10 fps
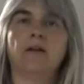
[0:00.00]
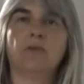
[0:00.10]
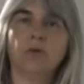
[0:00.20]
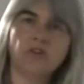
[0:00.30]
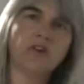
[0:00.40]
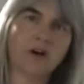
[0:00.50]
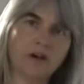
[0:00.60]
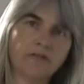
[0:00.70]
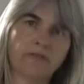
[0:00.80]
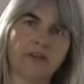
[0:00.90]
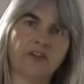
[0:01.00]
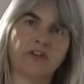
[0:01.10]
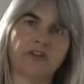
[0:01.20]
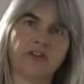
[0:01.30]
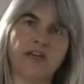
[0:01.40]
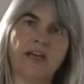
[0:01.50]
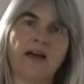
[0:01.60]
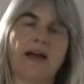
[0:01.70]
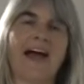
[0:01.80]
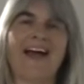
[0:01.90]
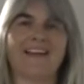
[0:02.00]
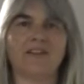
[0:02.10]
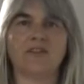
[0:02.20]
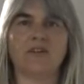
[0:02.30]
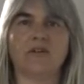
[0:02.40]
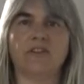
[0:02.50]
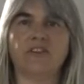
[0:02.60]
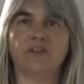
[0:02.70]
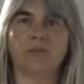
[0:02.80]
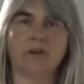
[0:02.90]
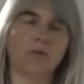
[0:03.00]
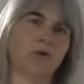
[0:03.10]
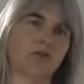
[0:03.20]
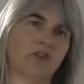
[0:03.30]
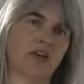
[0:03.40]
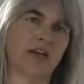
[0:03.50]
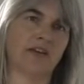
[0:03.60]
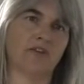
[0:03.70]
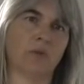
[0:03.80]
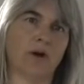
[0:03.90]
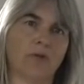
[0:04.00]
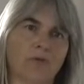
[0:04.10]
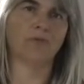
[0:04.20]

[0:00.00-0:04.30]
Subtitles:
the ones that I've mentioned here and other similar ones as well.